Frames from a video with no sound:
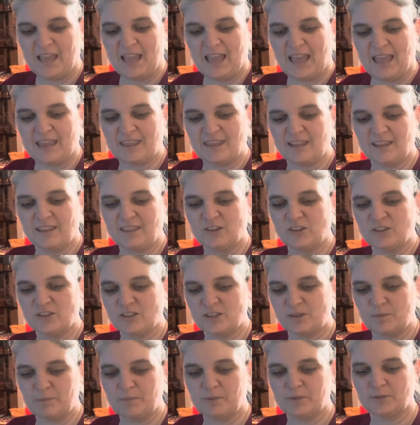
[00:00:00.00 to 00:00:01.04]
And then there's
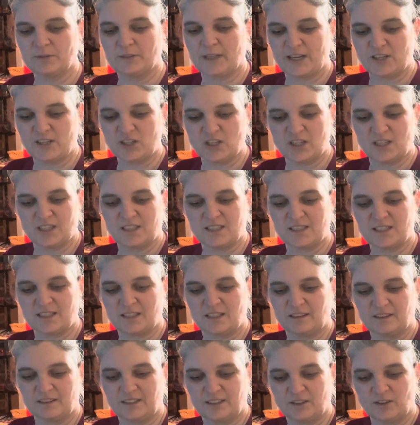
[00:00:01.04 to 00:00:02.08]
a precious
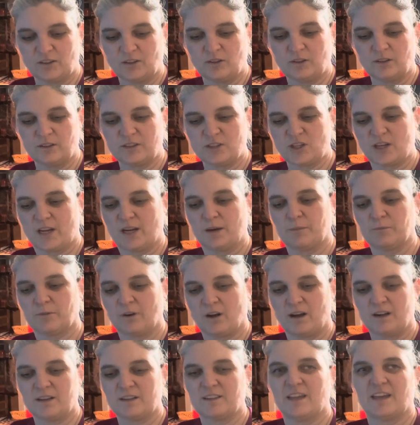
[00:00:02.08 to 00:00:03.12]
little
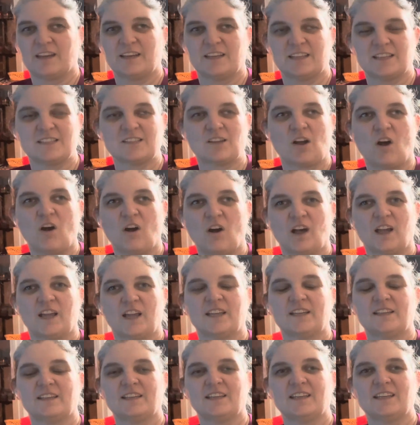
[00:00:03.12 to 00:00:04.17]
shamrock that is
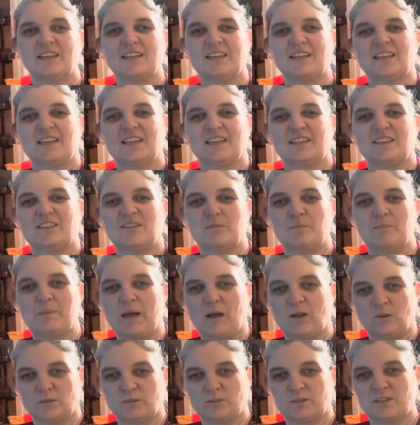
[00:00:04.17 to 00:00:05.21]
on the
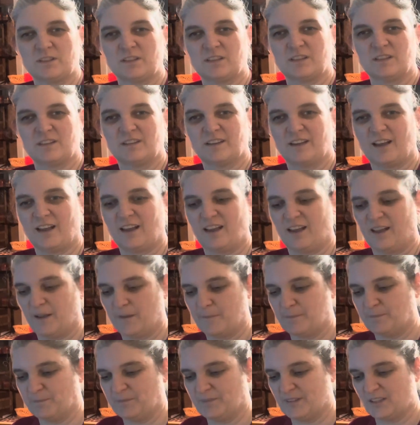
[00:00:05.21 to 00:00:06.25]
belt
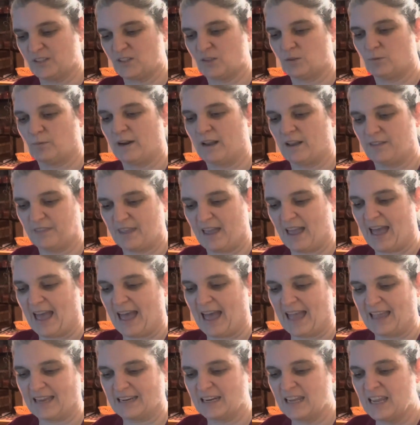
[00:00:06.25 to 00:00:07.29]
um, that's around the
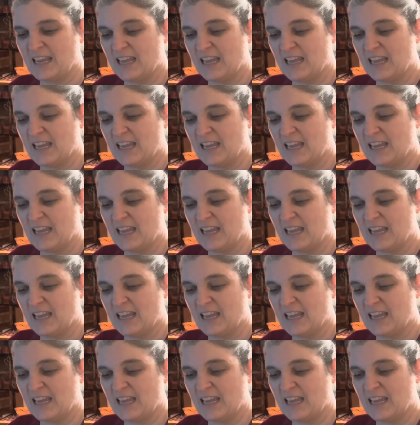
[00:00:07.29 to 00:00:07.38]
hat.